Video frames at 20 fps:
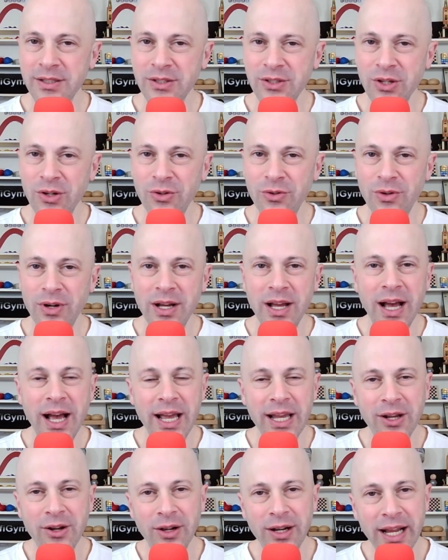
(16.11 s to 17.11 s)
So
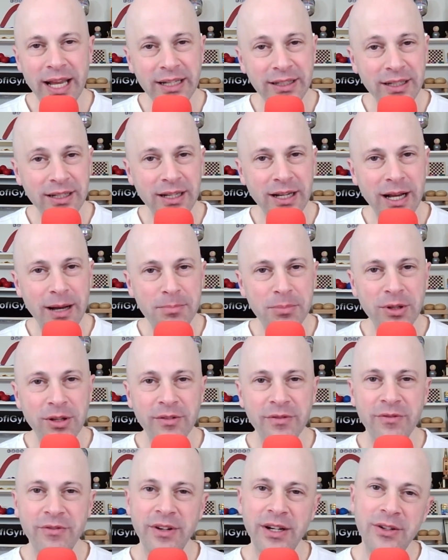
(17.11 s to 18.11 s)
I collected a couple
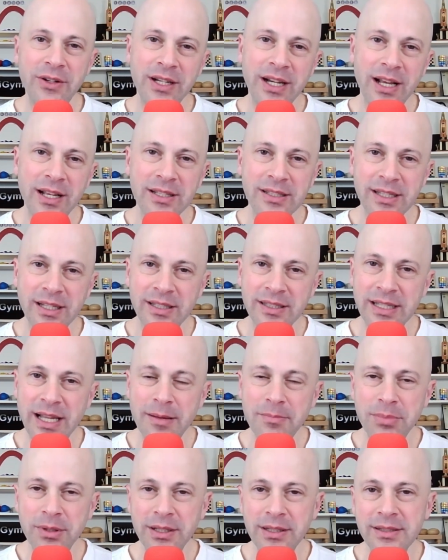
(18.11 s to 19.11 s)
of very nice
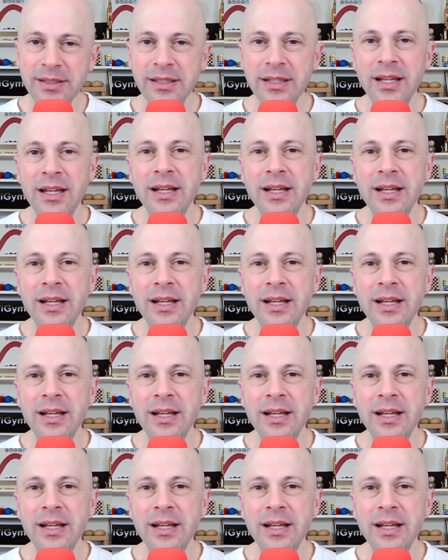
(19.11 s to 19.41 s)
examples.